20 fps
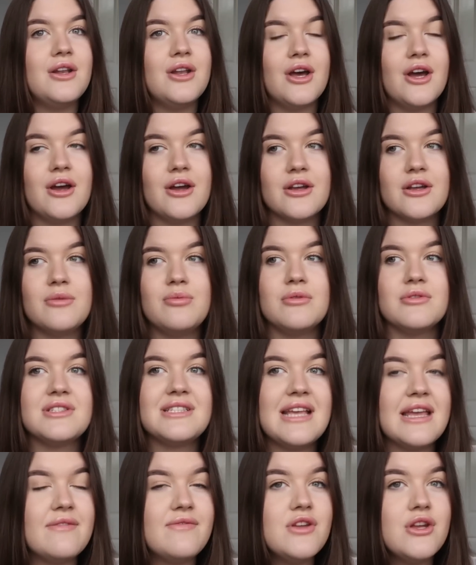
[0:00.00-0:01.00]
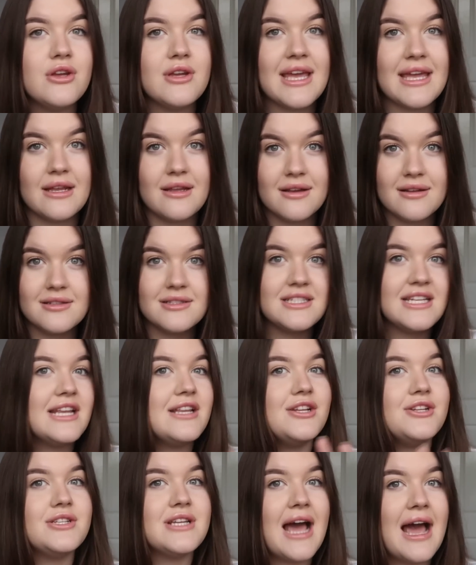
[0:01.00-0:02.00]
look, we'll see if you
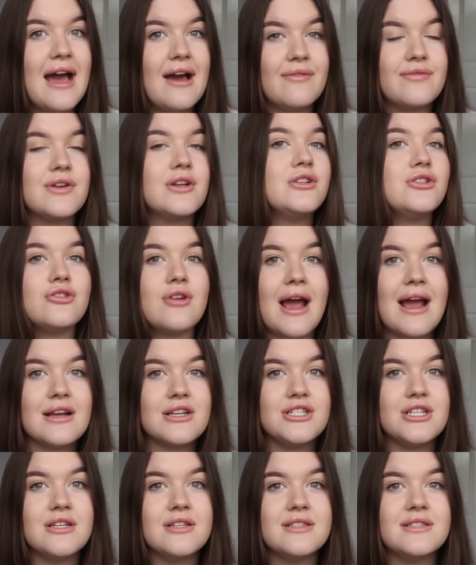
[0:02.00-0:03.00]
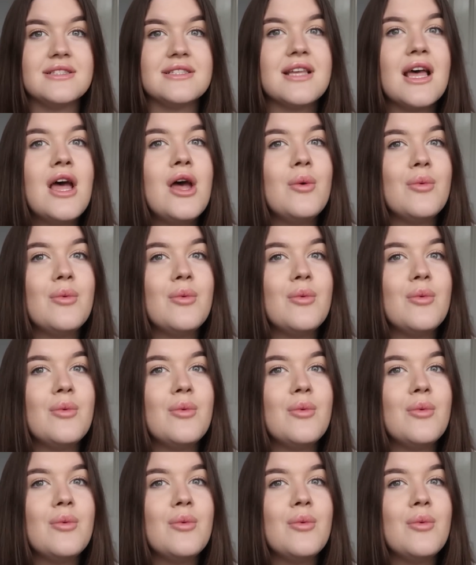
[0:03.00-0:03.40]
continue to have contractions.